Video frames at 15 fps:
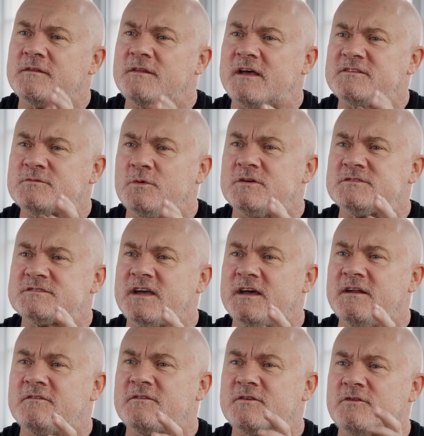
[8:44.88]
that's what's
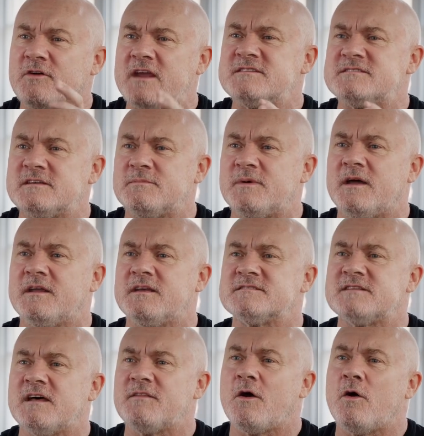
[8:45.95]
kind of crazy about it.
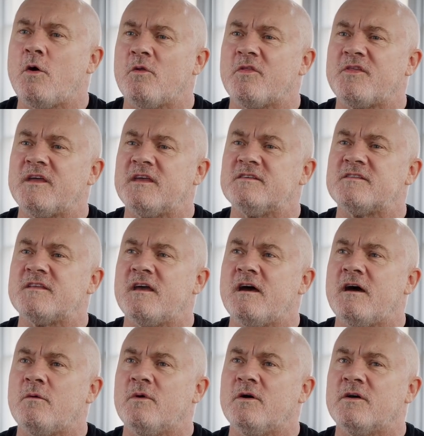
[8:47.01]
It's like the whole thing is the
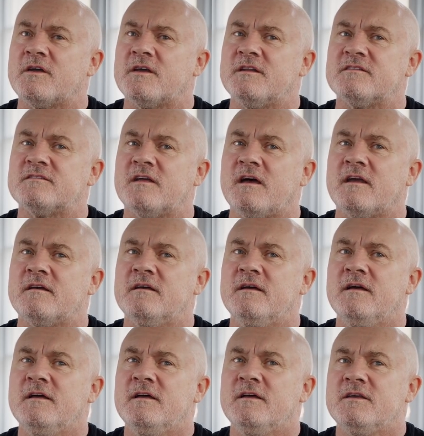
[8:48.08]
artwork, and it's like,
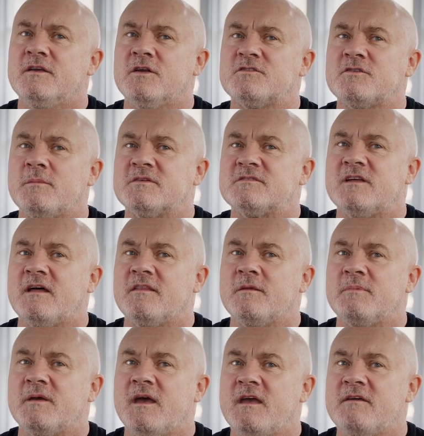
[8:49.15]
it's almost like
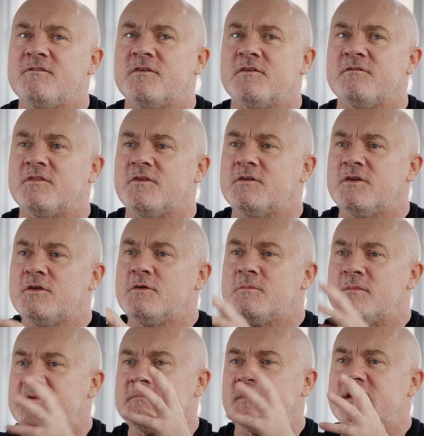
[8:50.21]
the behaviour of the
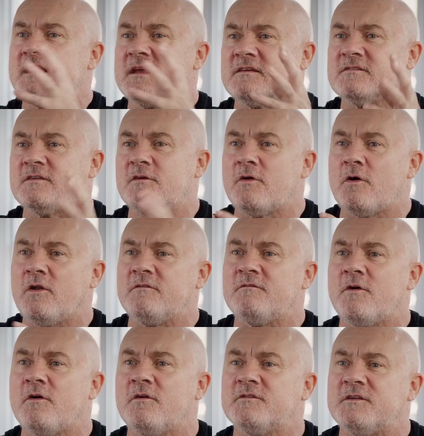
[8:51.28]
human beings that are all
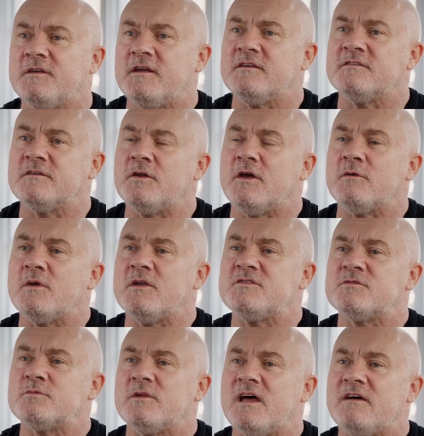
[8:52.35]
involved in it is, it
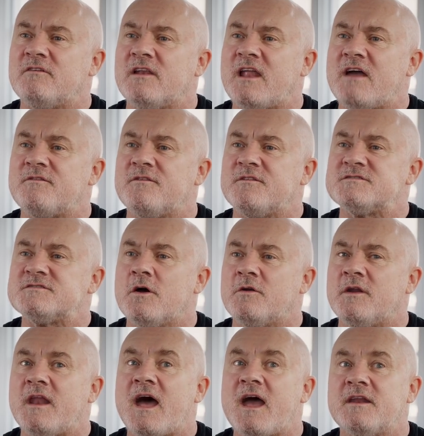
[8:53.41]
just will have a life of its
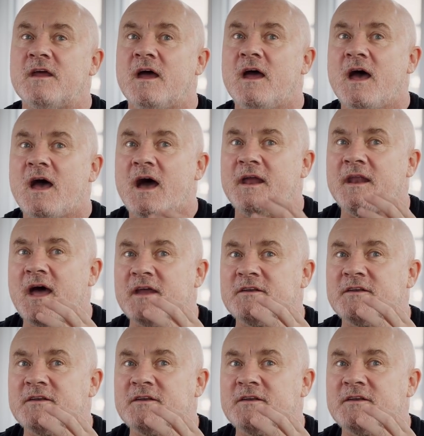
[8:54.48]
own. And